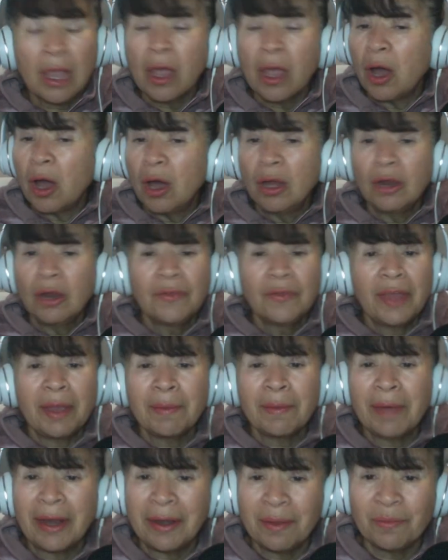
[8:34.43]
All of them
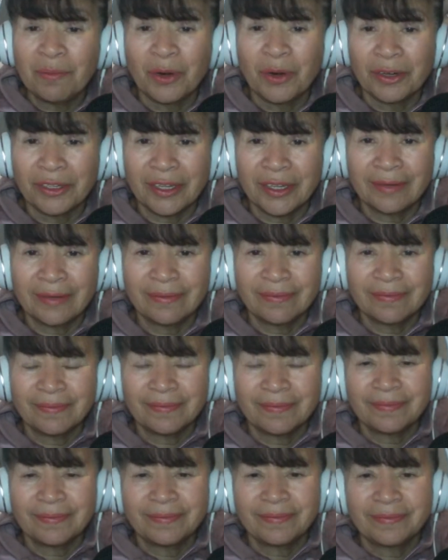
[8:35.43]
are important.
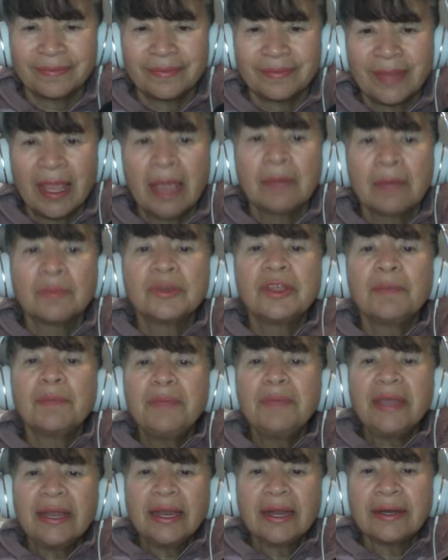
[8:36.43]
But the
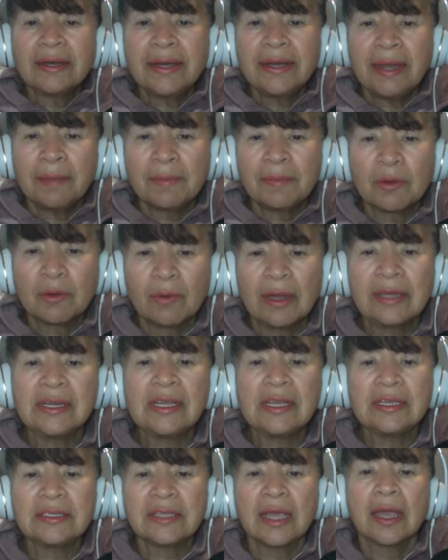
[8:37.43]
pillar number one
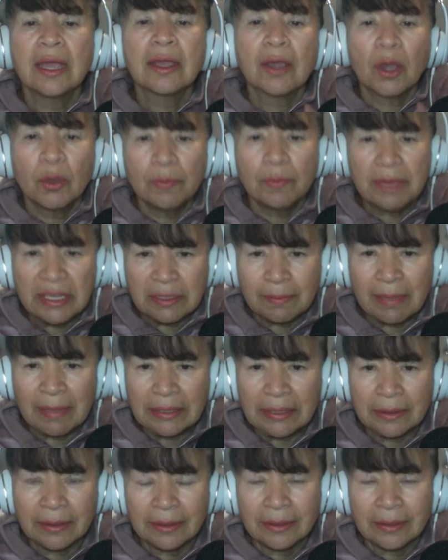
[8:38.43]
is commitment.